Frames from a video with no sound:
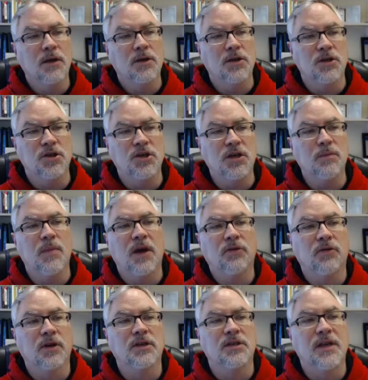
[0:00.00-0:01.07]
to
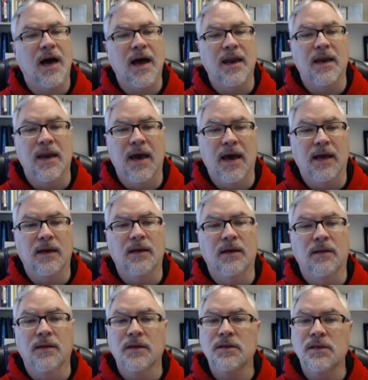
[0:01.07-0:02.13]
gmetrix.net,
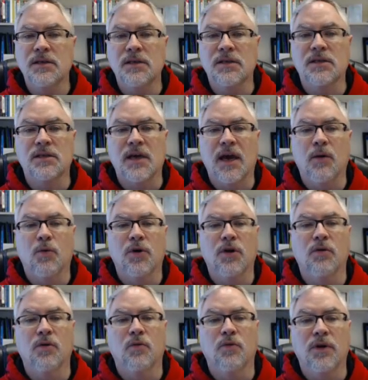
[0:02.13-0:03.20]
and this is the site where
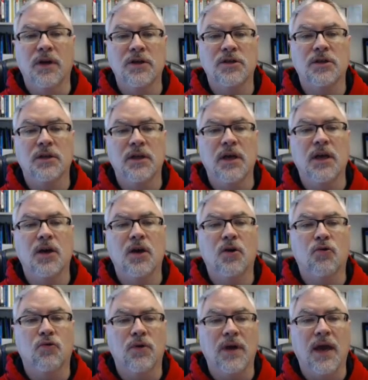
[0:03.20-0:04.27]
you initially
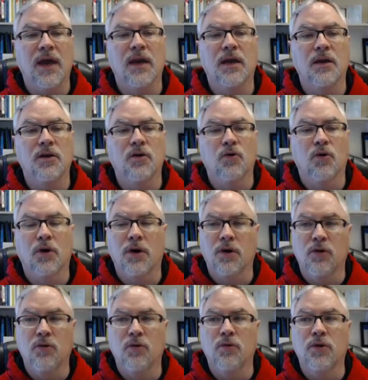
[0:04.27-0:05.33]
created your
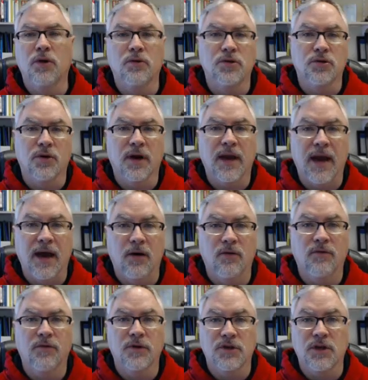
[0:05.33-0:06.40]
new user account
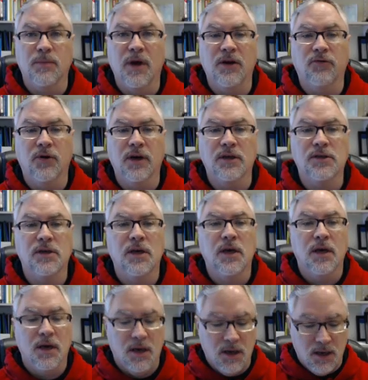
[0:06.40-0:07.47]
for GMetrix.
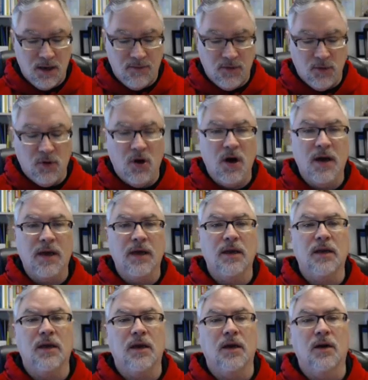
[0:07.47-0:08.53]
If you log in
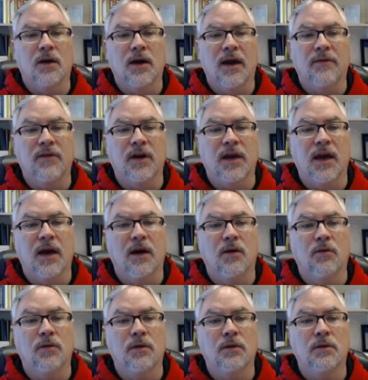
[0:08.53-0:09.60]
here, I have an account
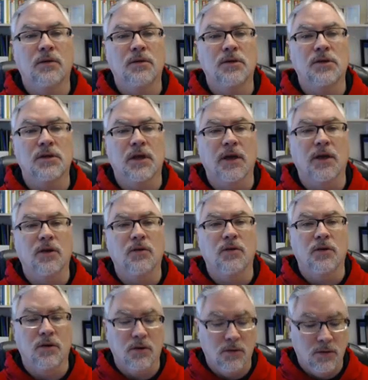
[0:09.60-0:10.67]
just like you
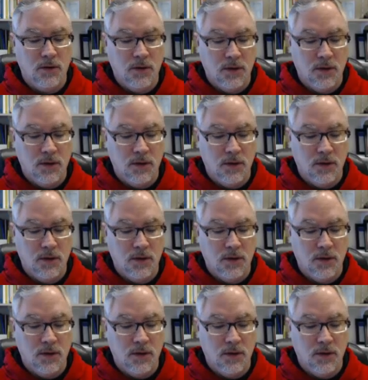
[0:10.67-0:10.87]
do,